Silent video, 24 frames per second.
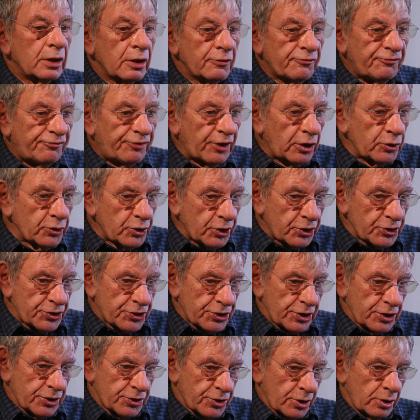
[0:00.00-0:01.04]

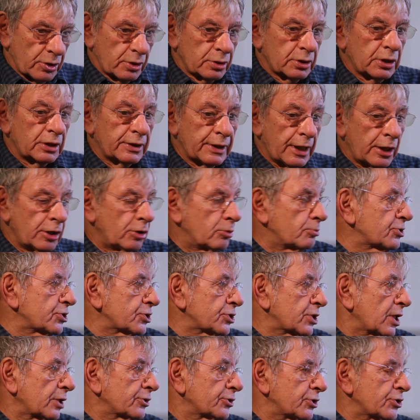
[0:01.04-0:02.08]
focuses on and helps
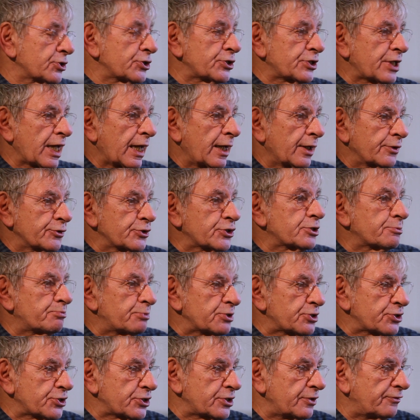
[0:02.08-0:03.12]
us understand
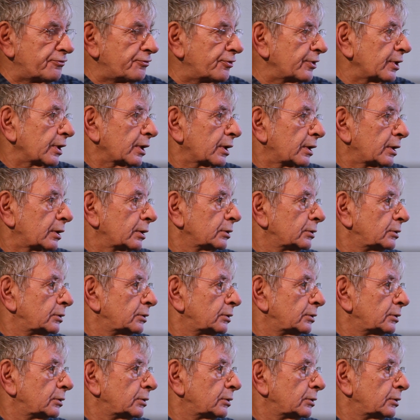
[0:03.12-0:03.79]
specific